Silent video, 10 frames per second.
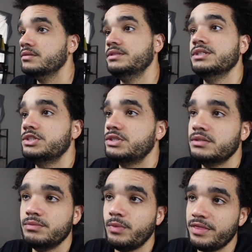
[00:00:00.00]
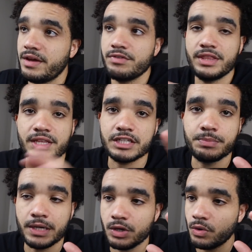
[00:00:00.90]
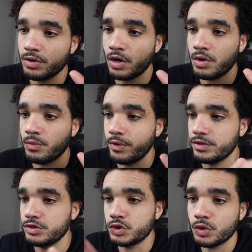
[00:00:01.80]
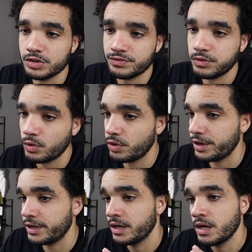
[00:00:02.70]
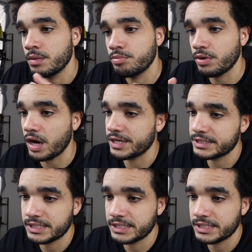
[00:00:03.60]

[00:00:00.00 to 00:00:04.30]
Just with everything that's been going on with the George Floyd, Breonna